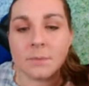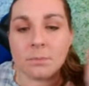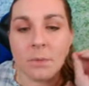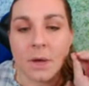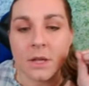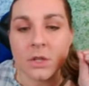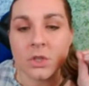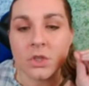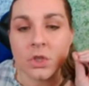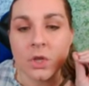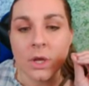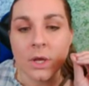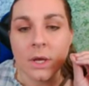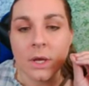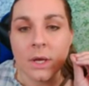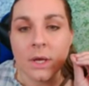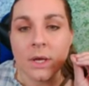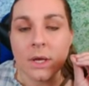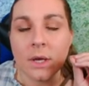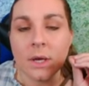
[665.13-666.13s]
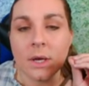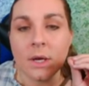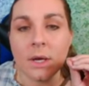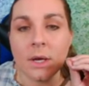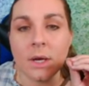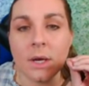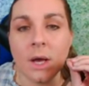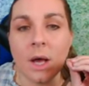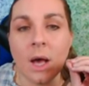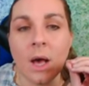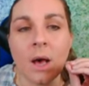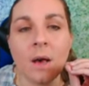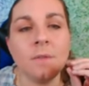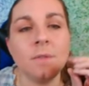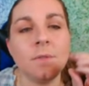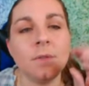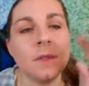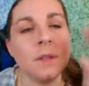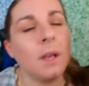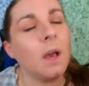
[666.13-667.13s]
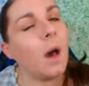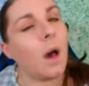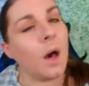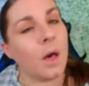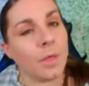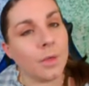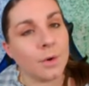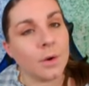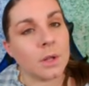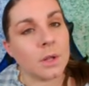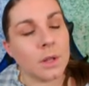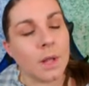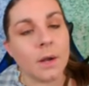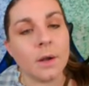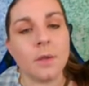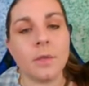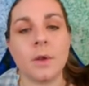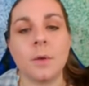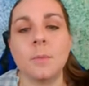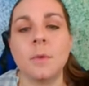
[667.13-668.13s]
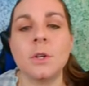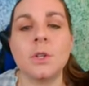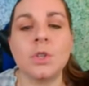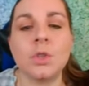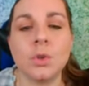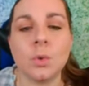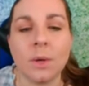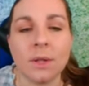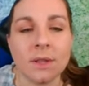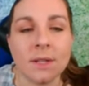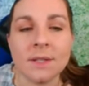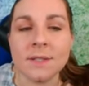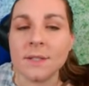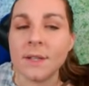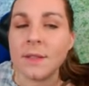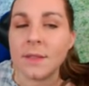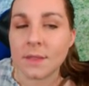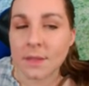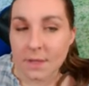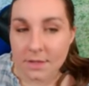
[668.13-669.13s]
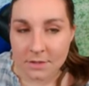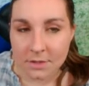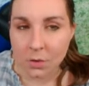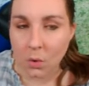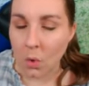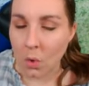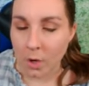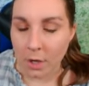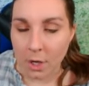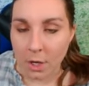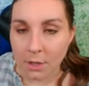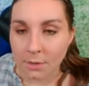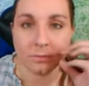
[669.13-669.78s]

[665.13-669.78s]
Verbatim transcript: much of the other clutter that I'm going to do, at least in this corner.